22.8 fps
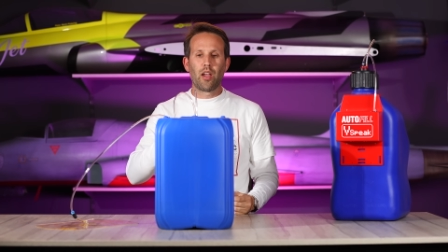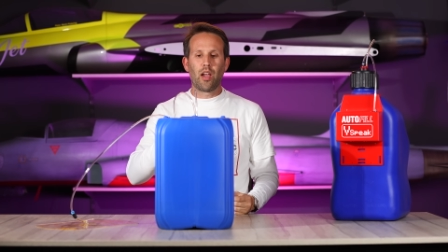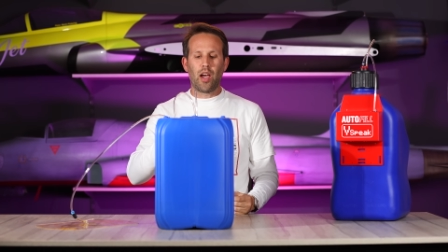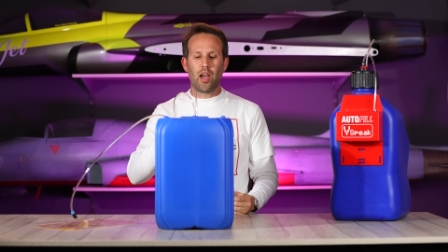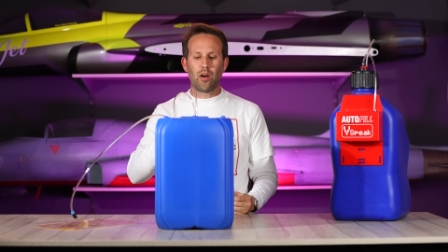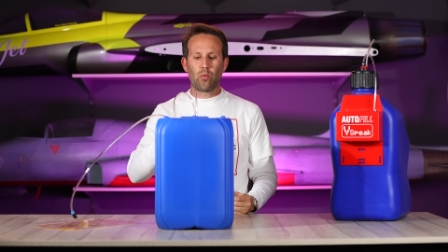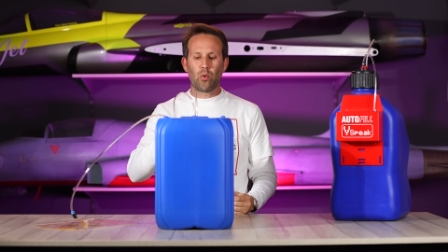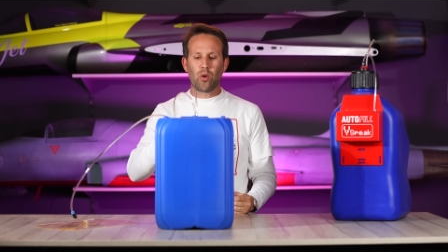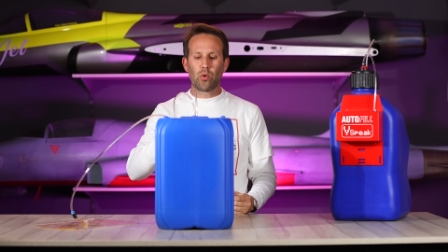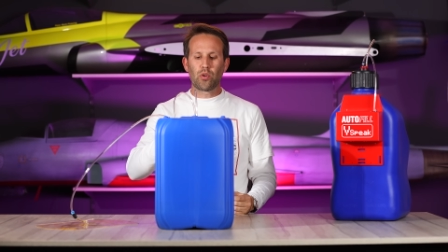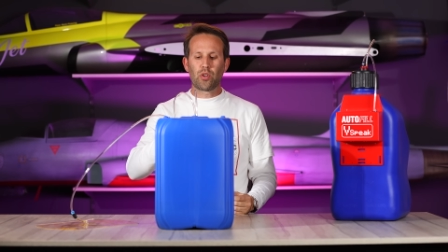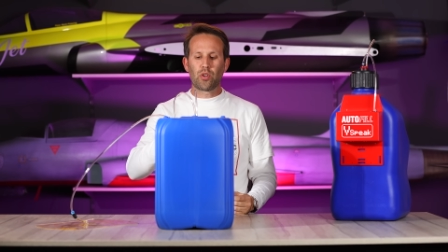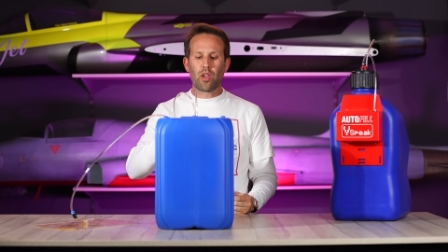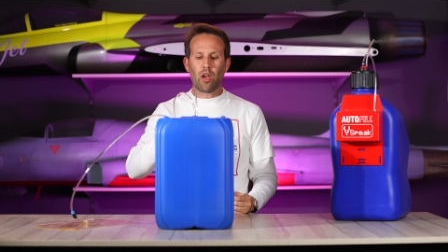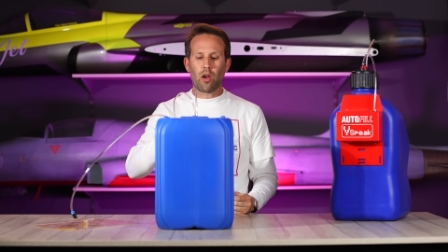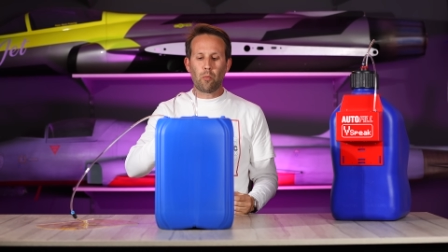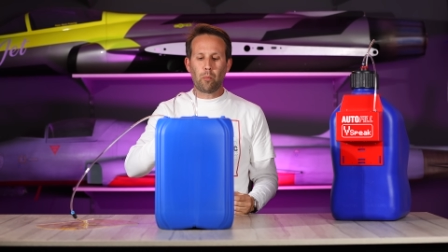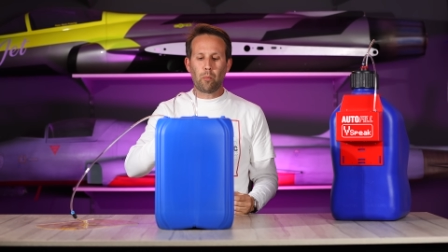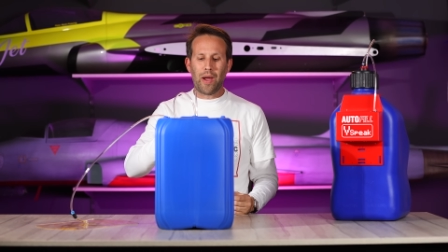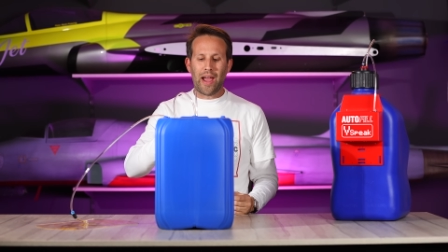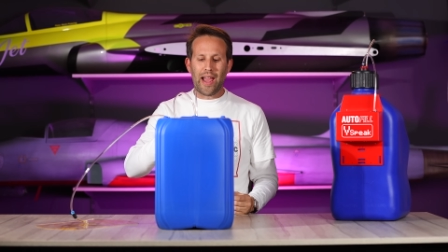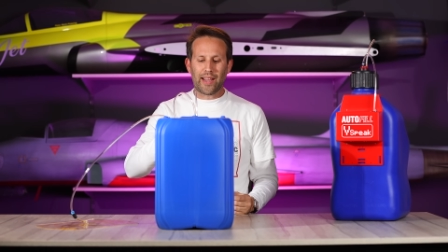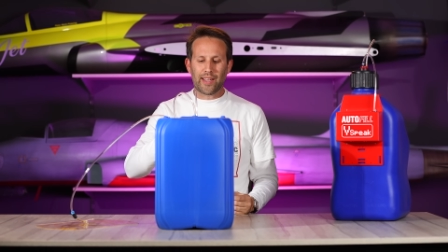and we would go
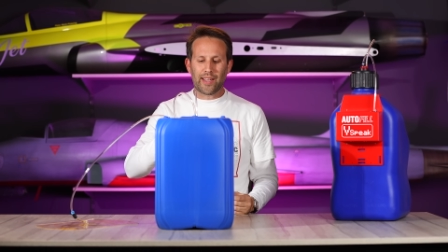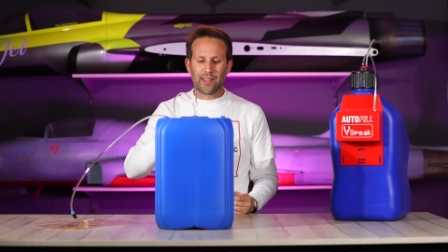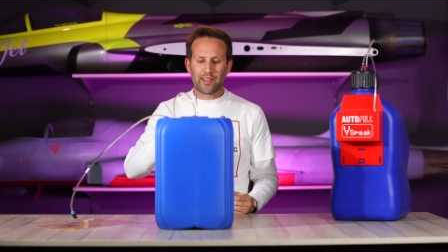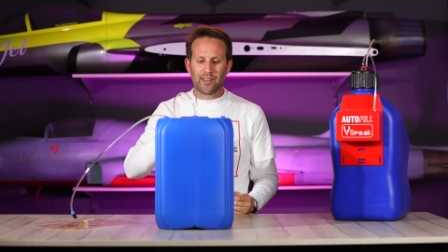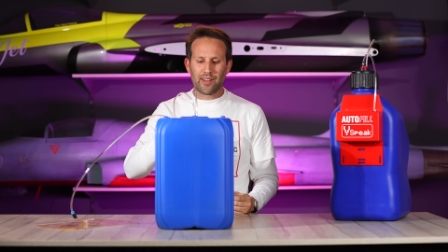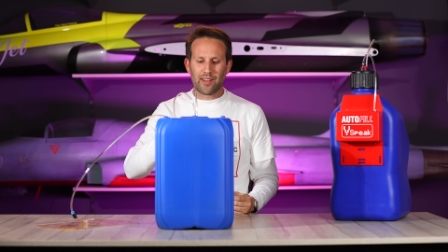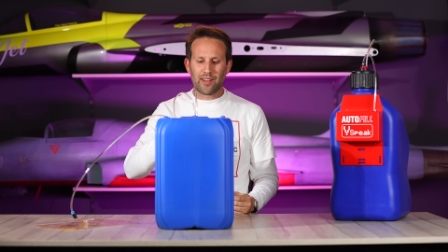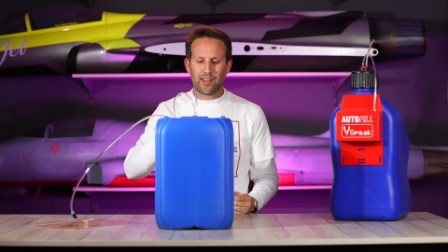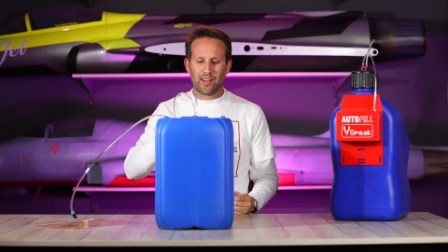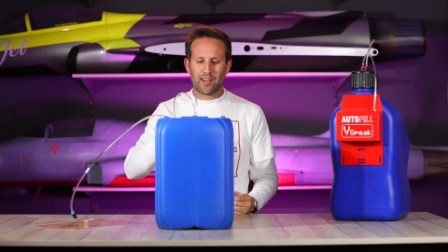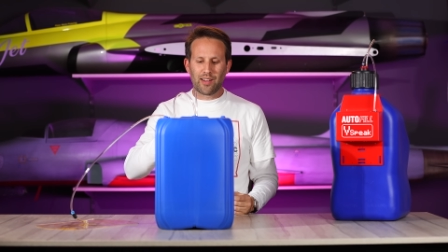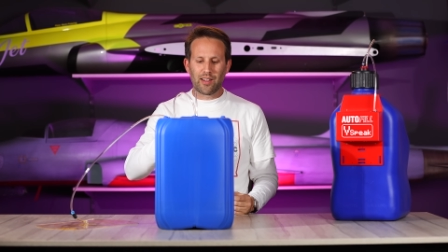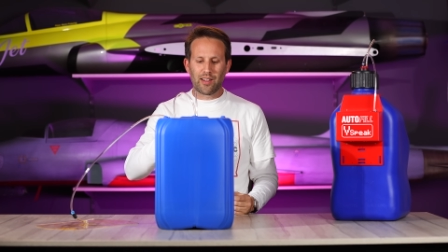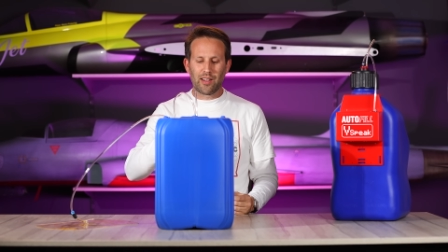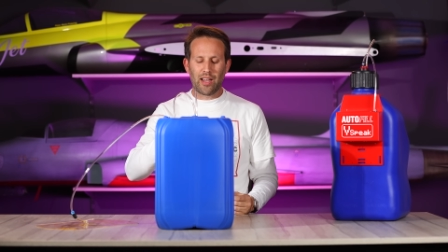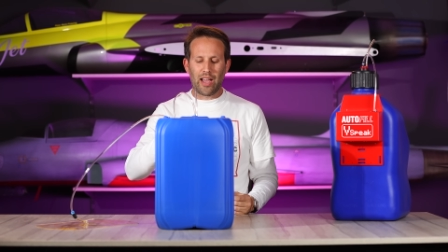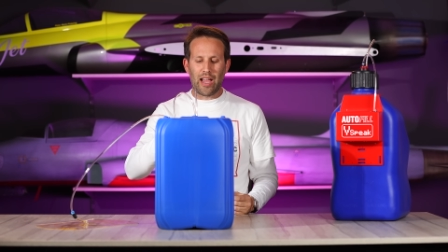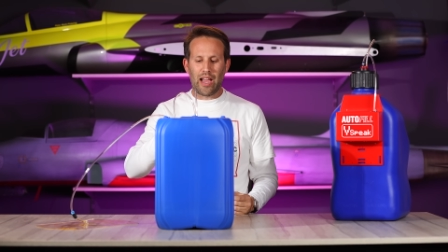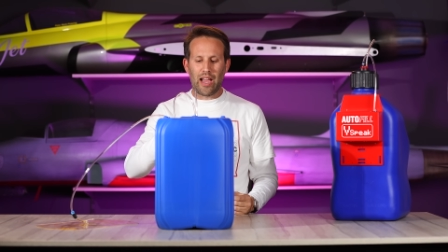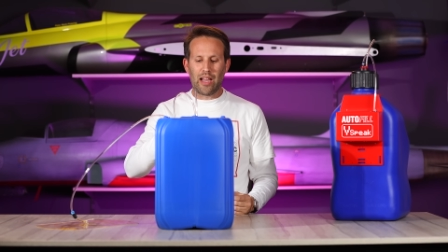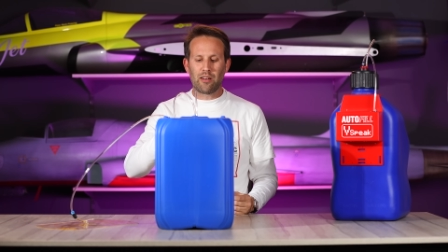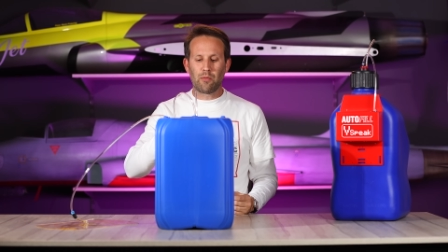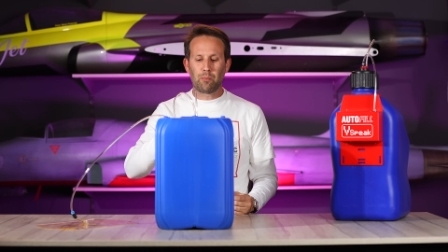back
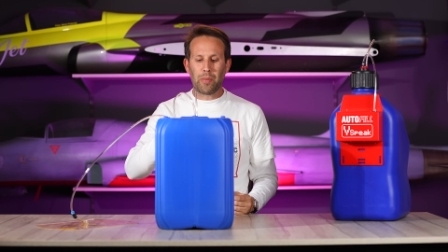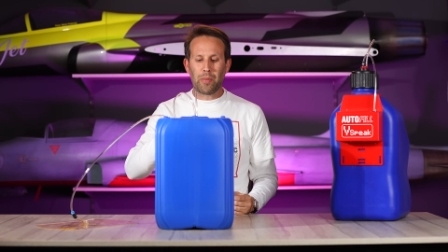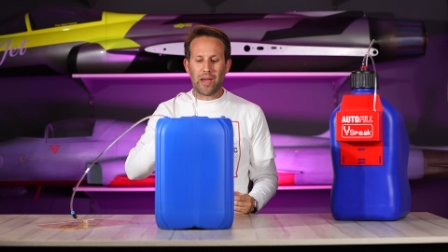and